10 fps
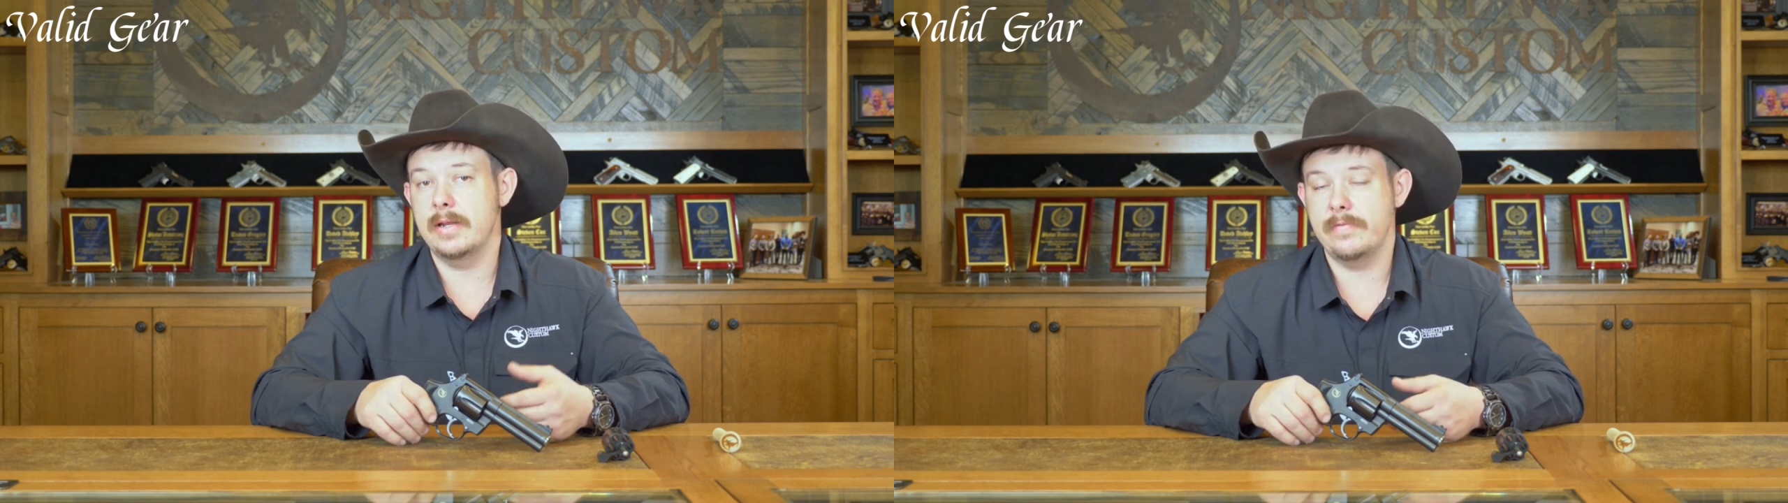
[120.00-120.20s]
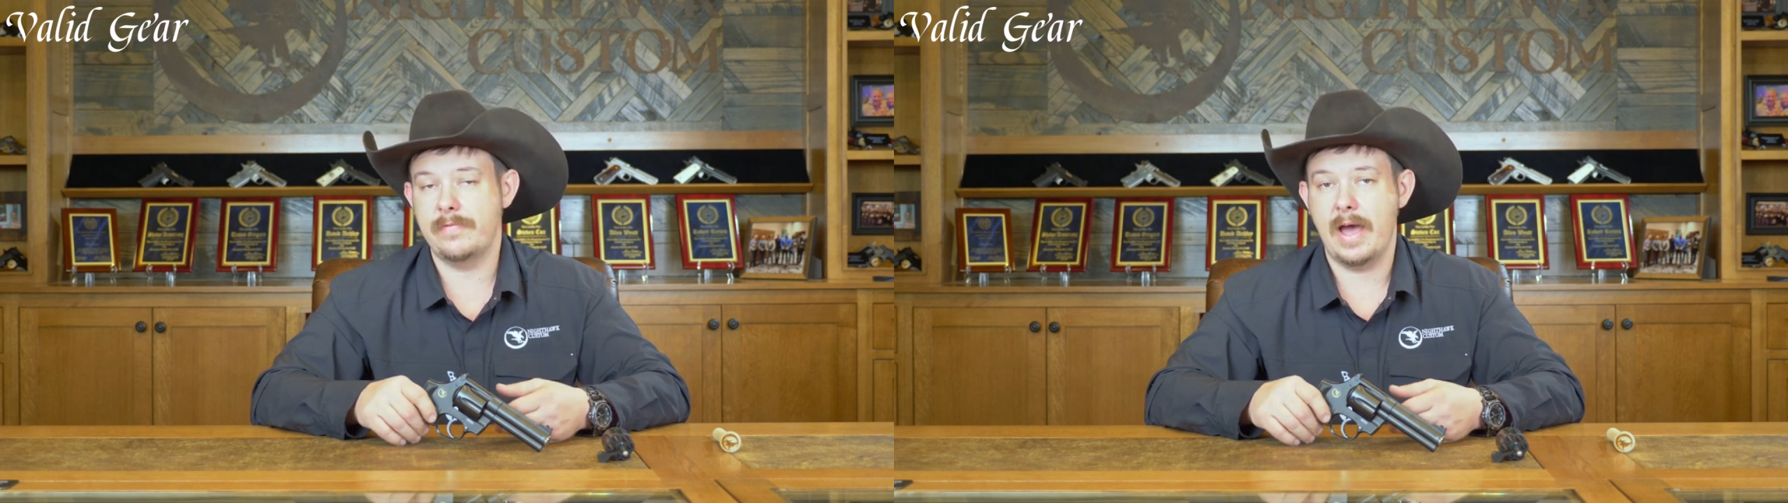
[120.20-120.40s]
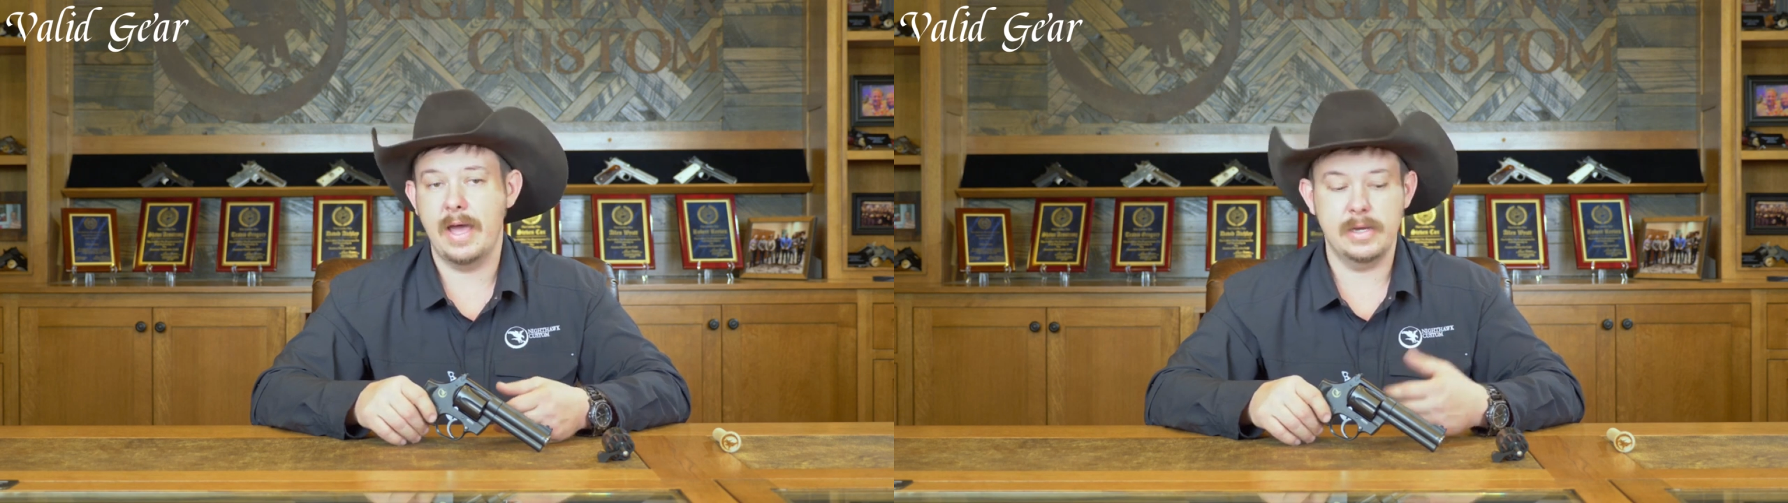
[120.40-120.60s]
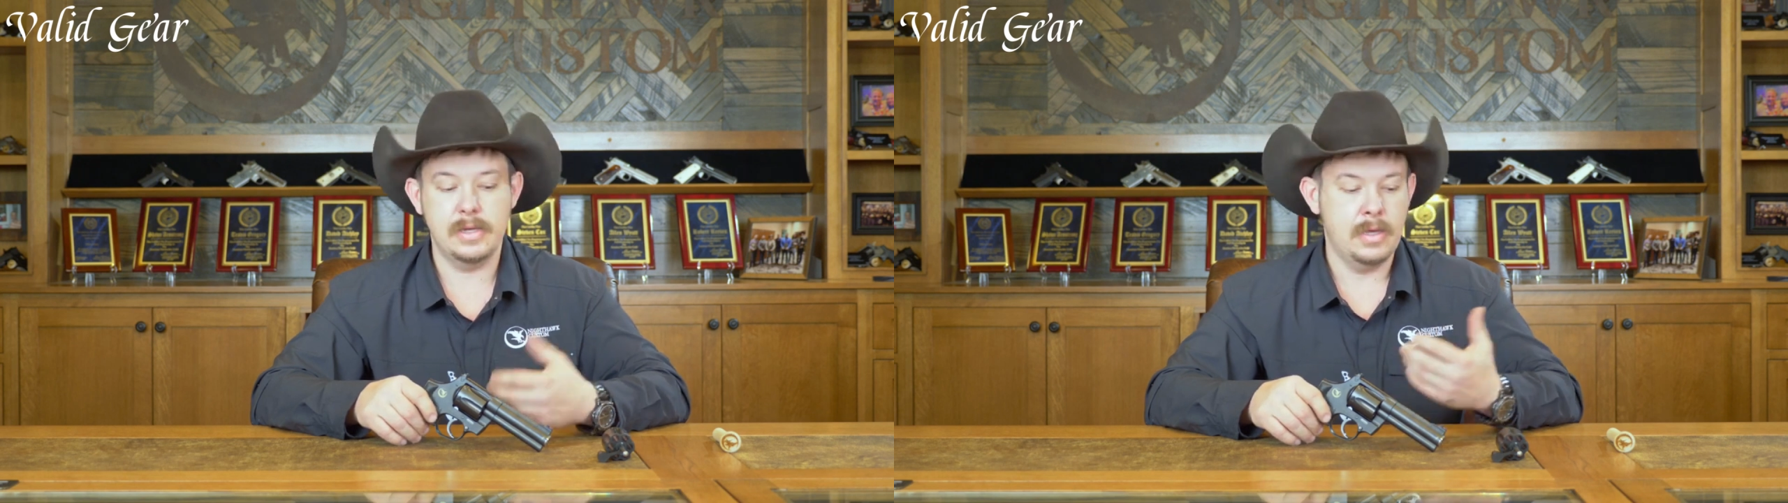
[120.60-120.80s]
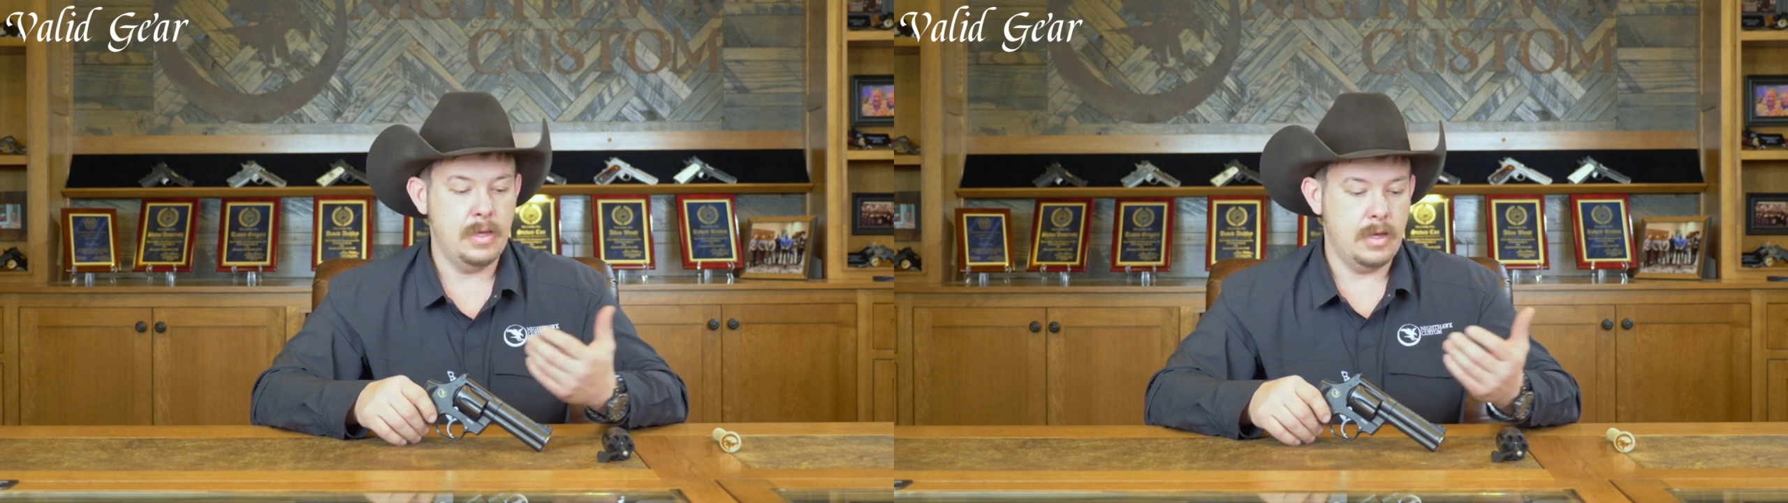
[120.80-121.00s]
Magnum,
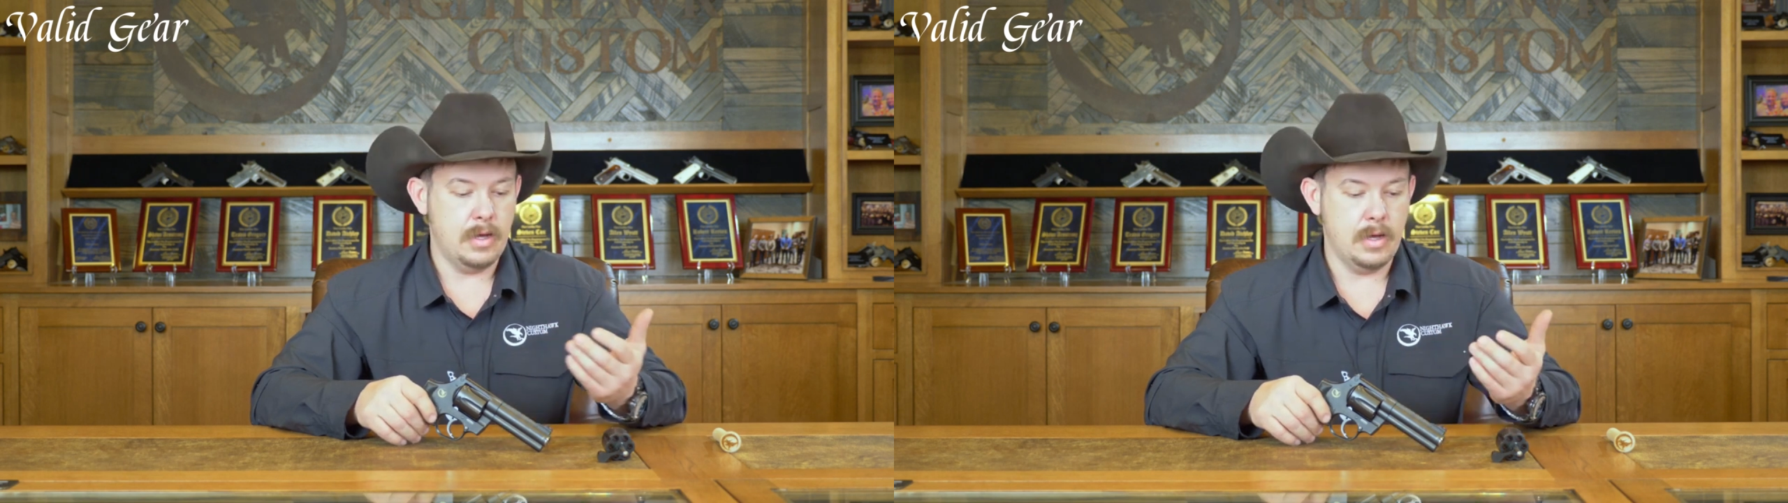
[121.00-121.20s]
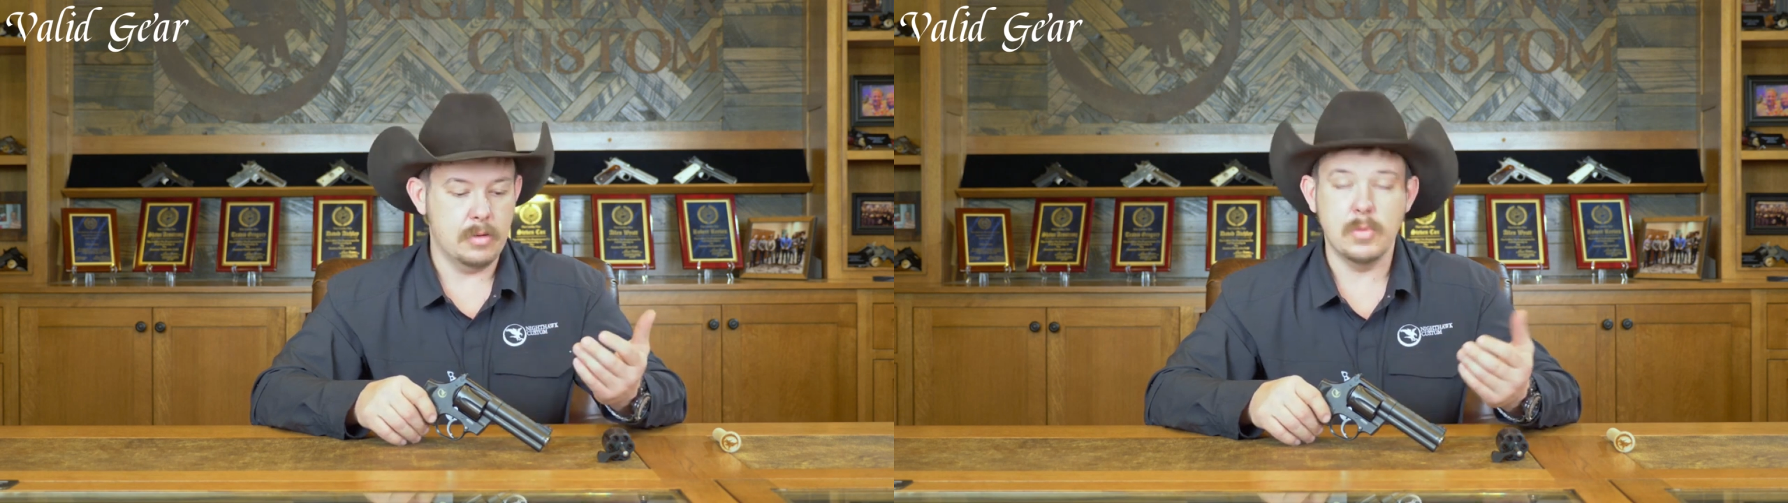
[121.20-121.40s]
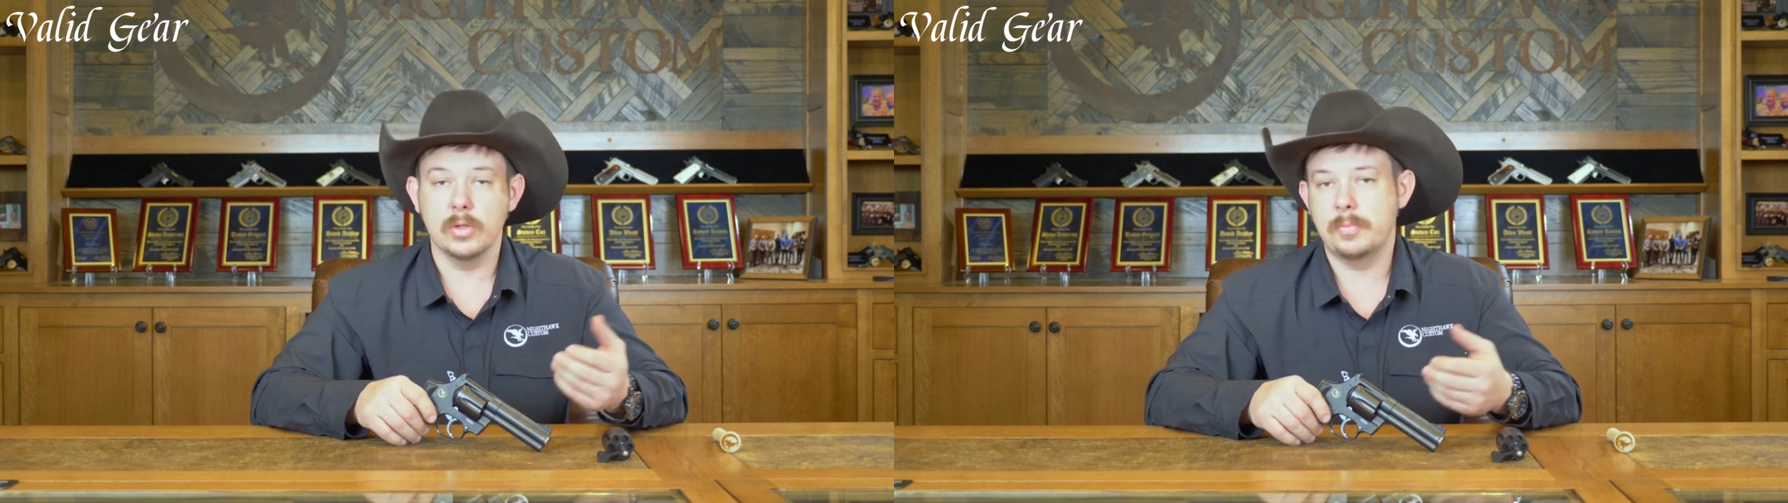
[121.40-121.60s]
offering